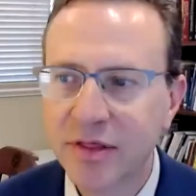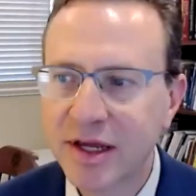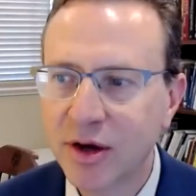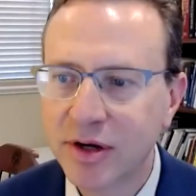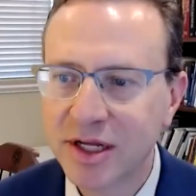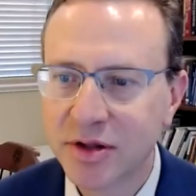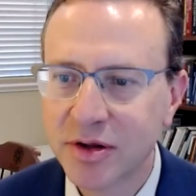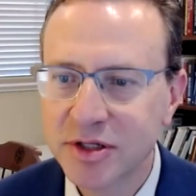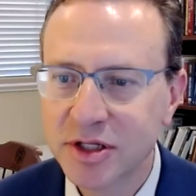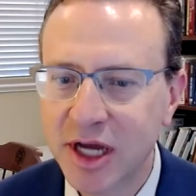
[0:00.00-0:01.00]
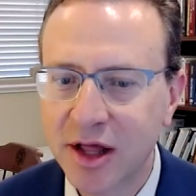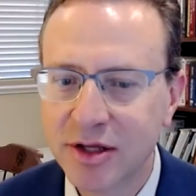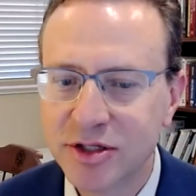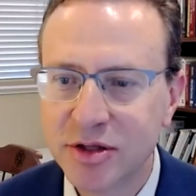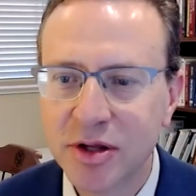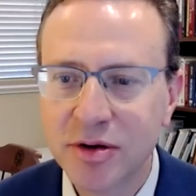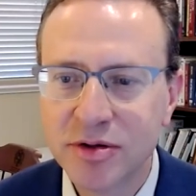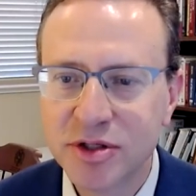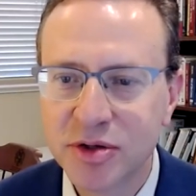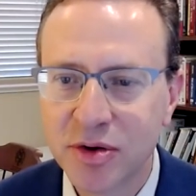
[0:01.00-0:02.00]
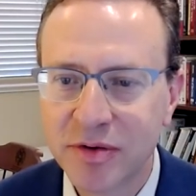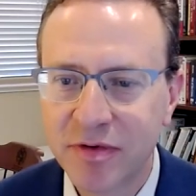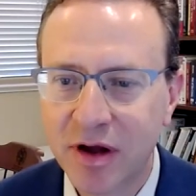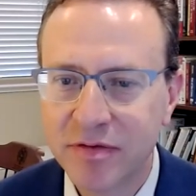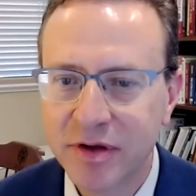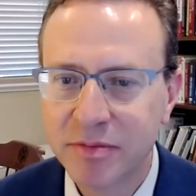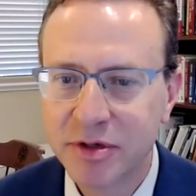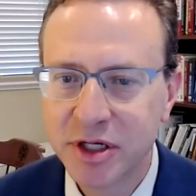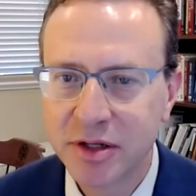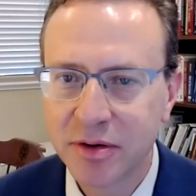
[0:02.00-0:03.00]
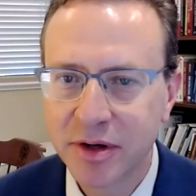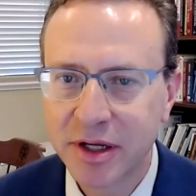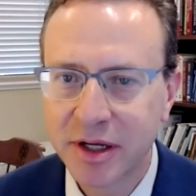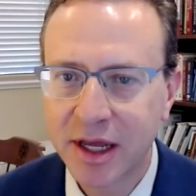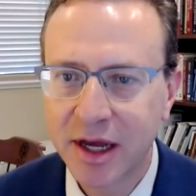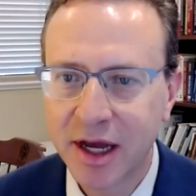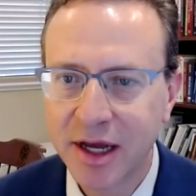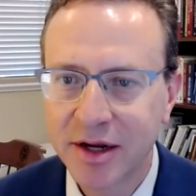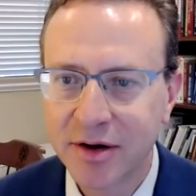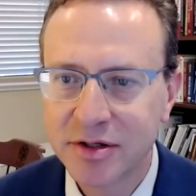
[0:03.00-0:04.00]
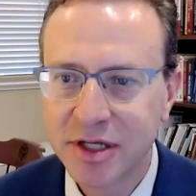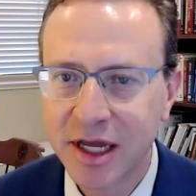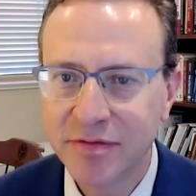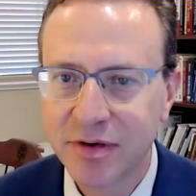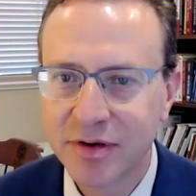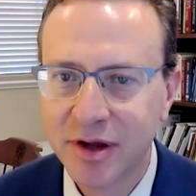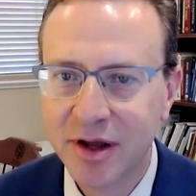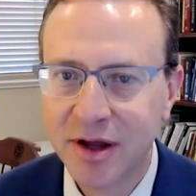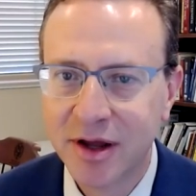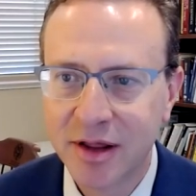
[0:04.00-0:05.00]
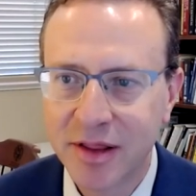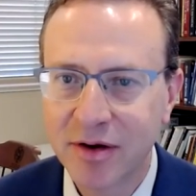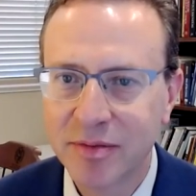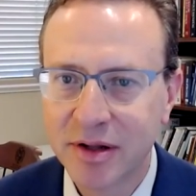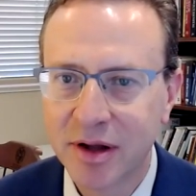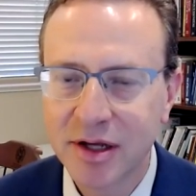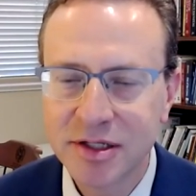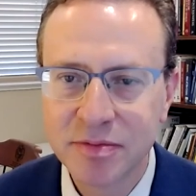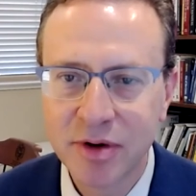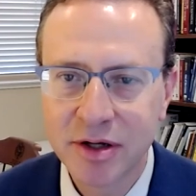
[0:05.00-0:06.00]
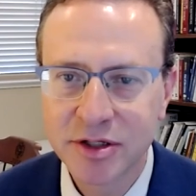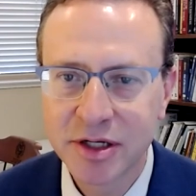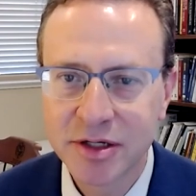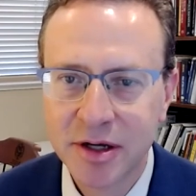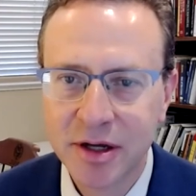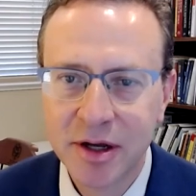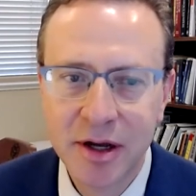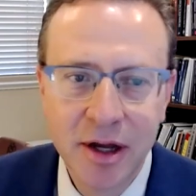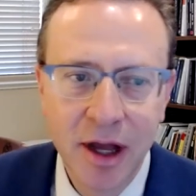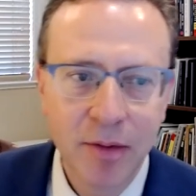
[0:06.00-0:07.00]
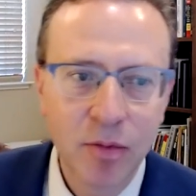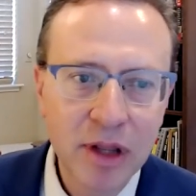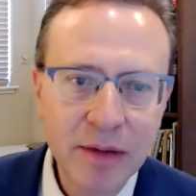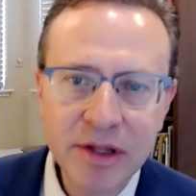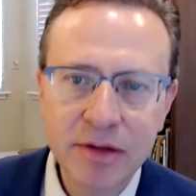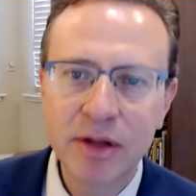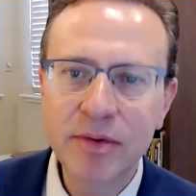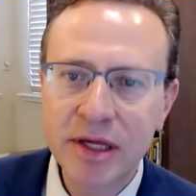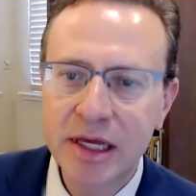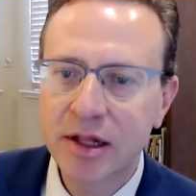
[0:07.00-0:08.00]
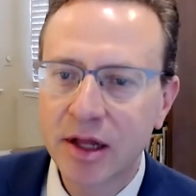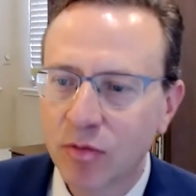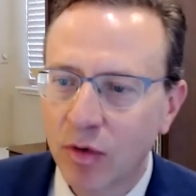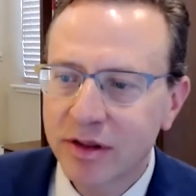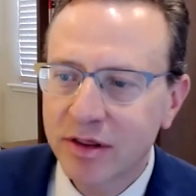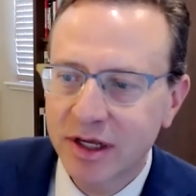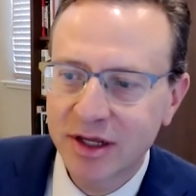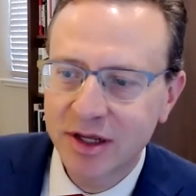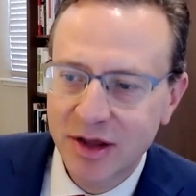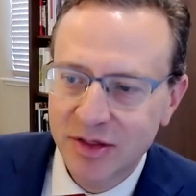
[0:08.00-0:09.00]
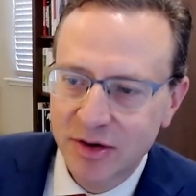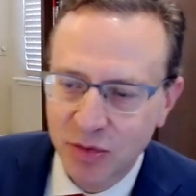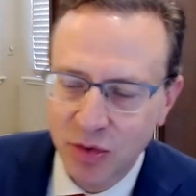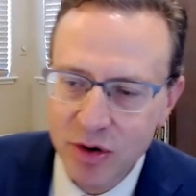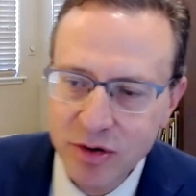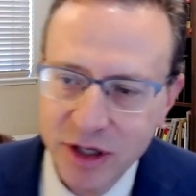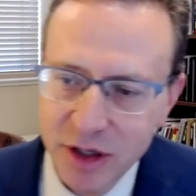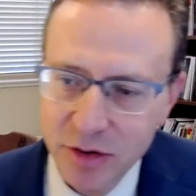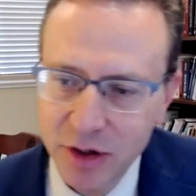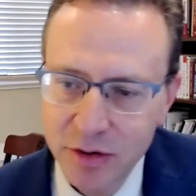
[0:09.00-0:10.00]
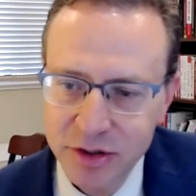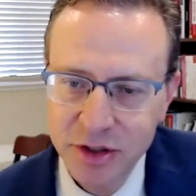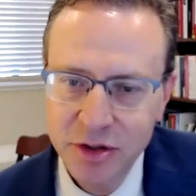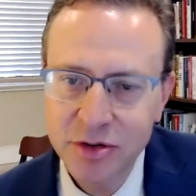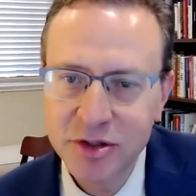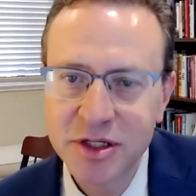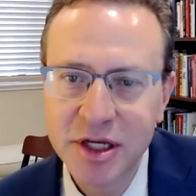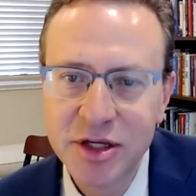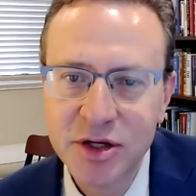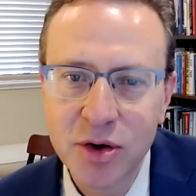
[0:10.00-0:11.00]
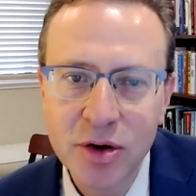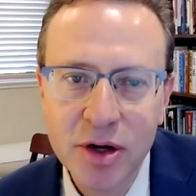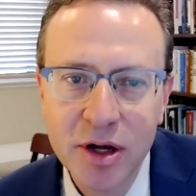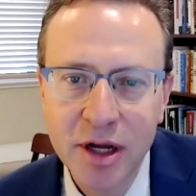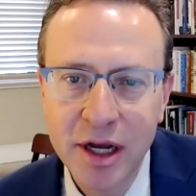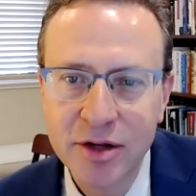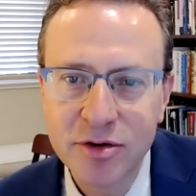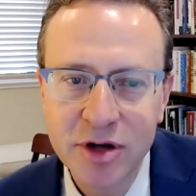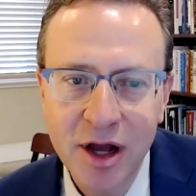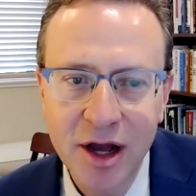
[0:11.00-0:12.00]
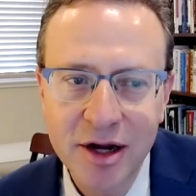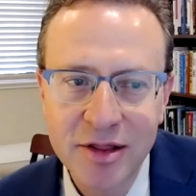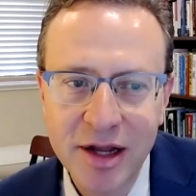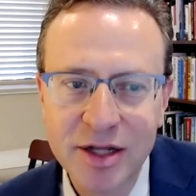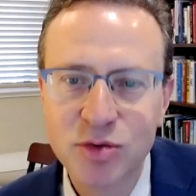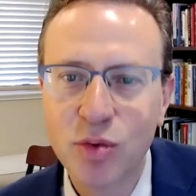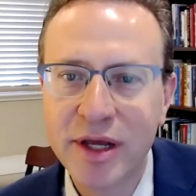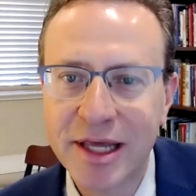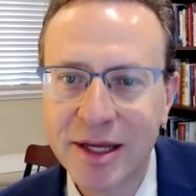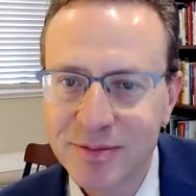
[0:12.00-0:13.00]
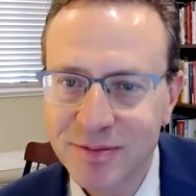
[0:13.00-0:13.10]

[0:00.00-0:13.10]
thank you. Okay, so there's the challenge to those who are involved in machine learning AI here at Stanford. That would be an awesome project. Um, well, let me let me hit on one thing. There's a word that you use, and you use this in your in your talk, and that is we,